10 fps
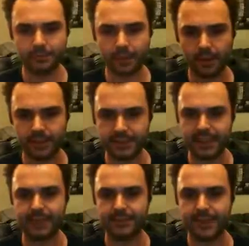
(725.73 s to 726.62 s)

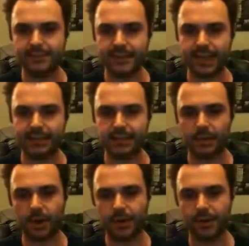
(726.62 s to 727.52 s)
The Dev Scent
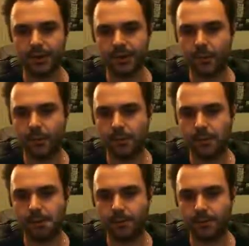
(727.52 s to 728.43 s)
squad
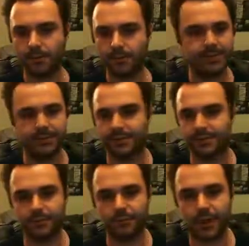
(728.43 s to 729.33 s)

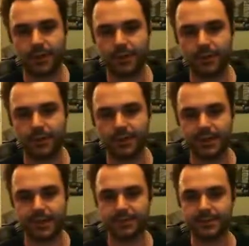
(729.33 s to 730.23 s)
is one of those
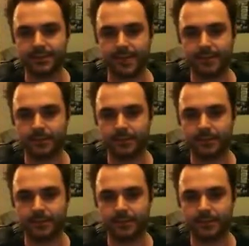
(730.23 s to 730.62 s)
things that